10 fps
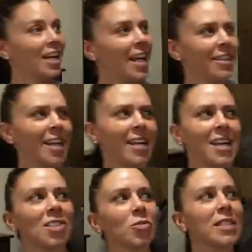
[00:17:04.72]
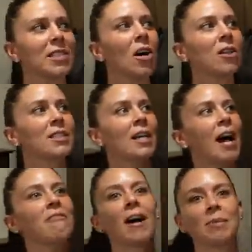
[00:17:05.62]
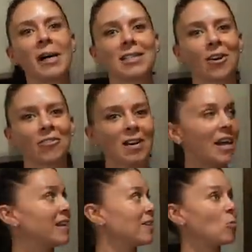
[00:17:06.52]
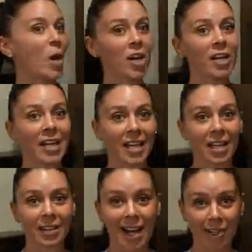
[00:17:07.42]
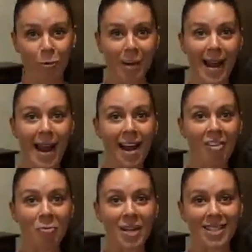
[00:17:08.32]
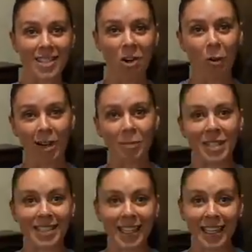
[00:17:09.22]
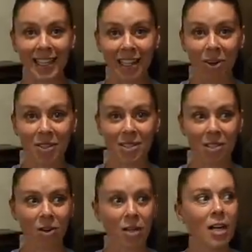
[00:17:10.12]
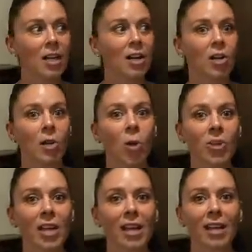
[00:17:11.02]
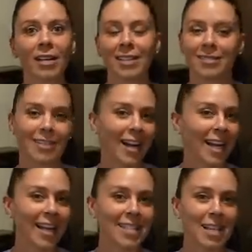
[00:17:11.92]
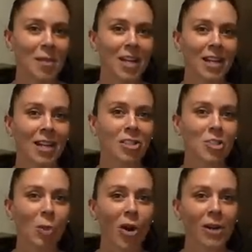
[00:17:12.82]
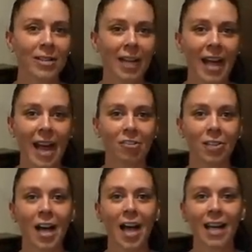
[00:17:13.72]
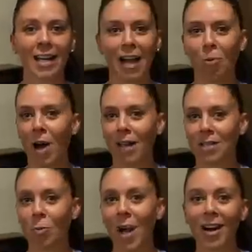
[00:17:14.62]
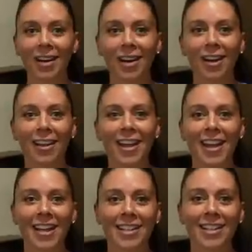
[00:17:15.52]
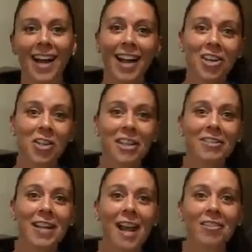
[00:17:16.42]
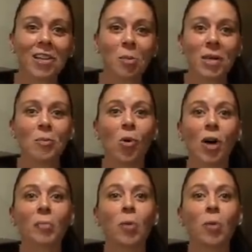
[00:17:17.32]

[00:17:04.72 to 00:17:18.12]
And then as a result, I find myself not even wearing a lot of what I have because I don't want to be digging it out. So clothing, I guess I'm getting a little spoiled. I have a lot, I want to wear it all, and I could even have a little bit more.